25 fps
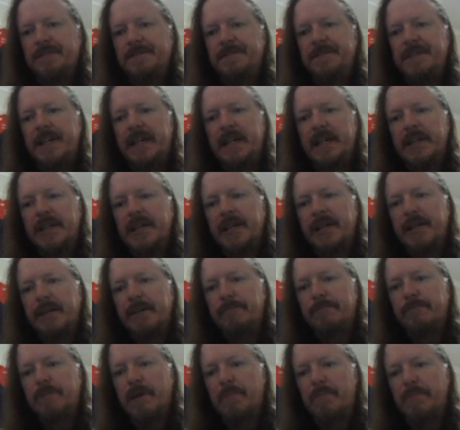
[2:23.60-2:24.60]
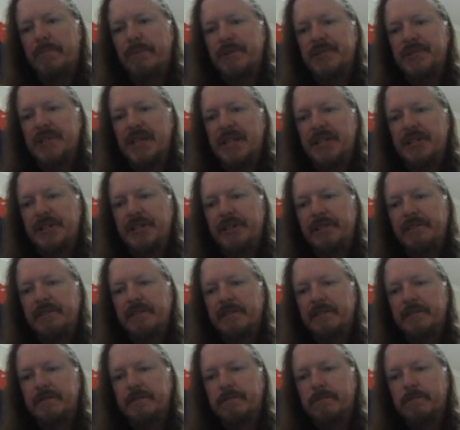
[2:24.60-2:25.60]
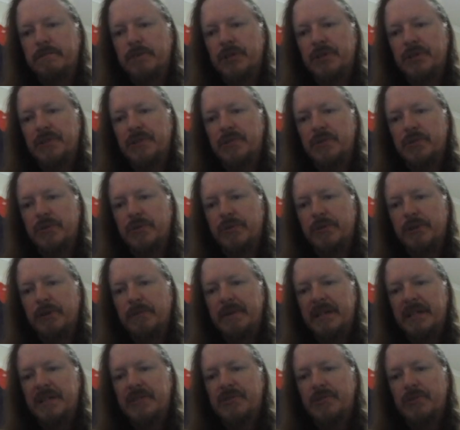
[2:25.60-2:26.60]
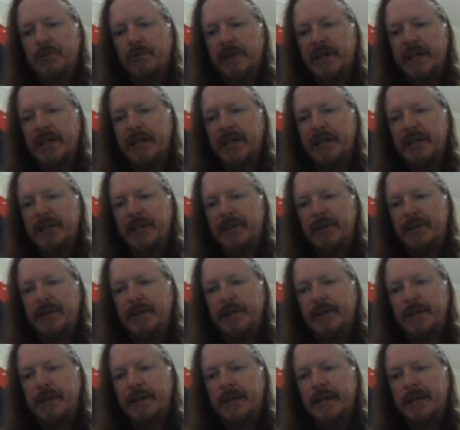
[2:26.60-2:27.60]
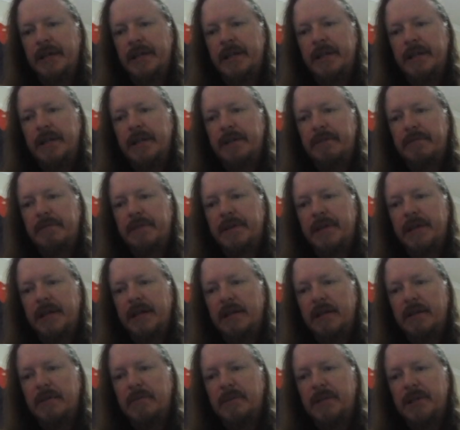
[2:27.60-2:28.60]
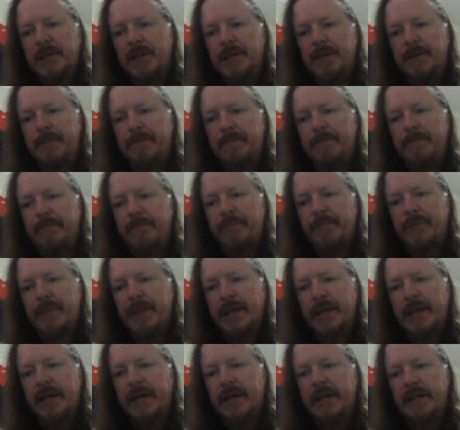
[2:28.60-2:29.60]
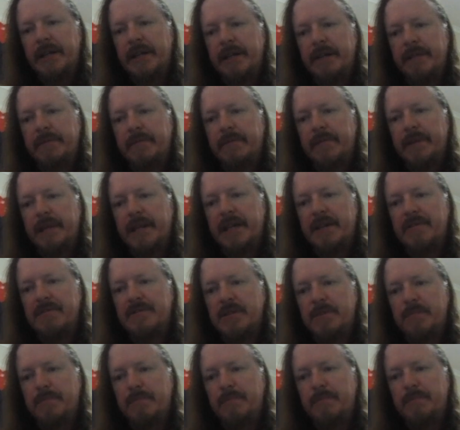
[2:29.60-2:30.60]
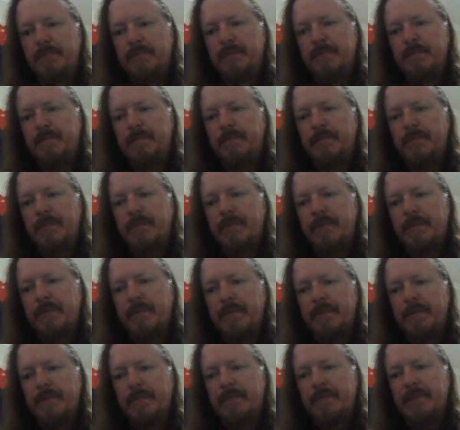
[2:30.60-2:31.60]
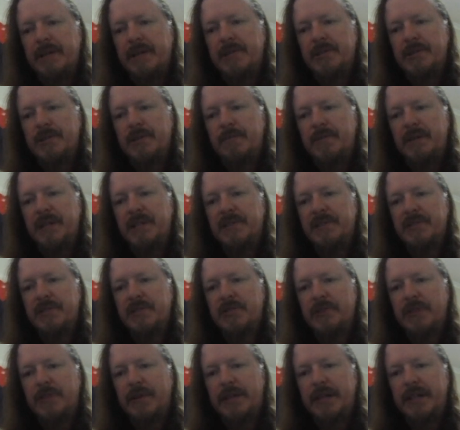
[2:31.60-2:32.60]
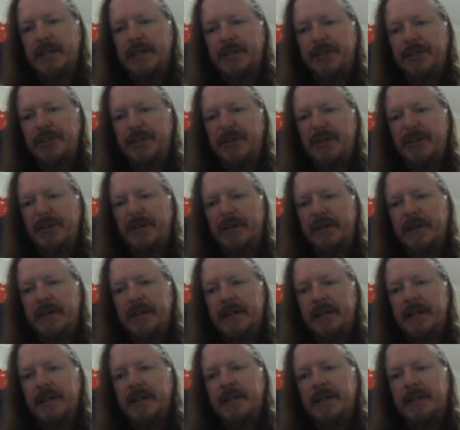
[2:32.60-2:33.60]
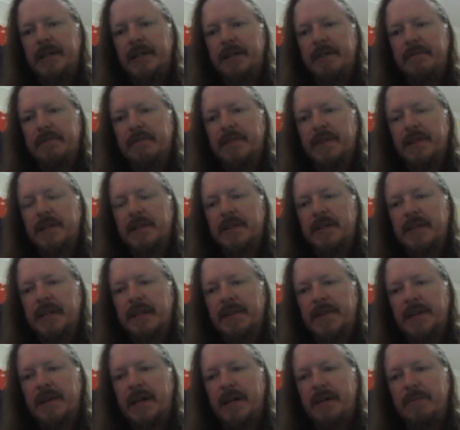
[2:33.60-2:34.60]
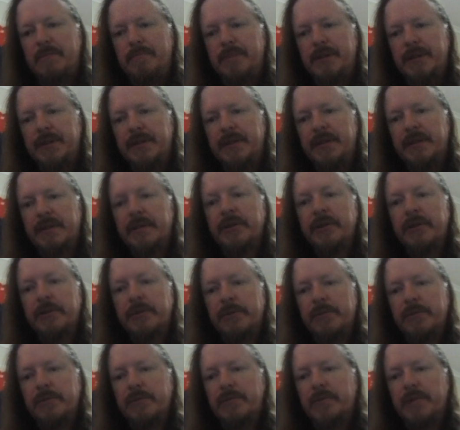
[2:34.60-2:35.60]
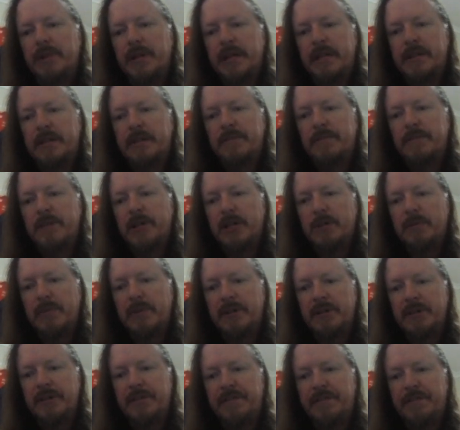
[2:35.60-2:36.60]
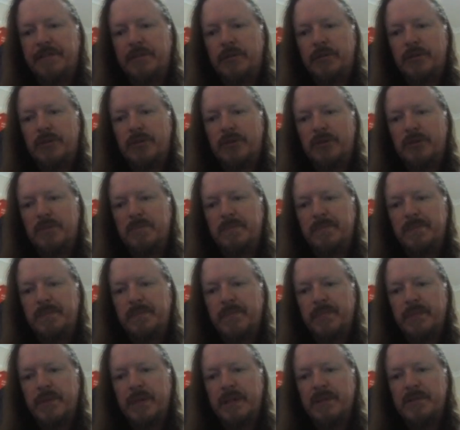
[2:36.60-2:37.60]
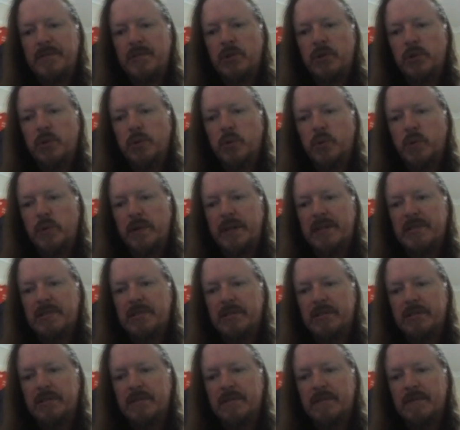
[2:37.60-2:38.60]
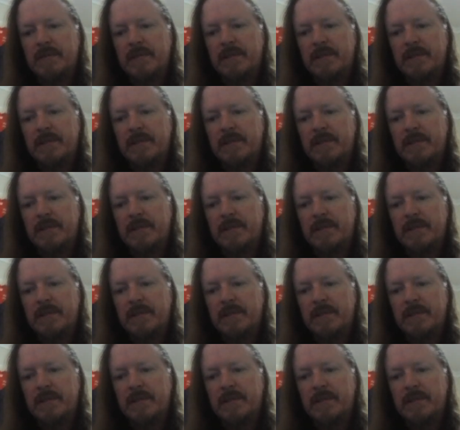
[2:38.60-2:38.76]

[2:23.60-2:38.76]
fairly representative of what you saw on the big screen and everything. But yeah, it leaves a bit to be desired and everything like that, but the little, like the robot form is cool, and it's got,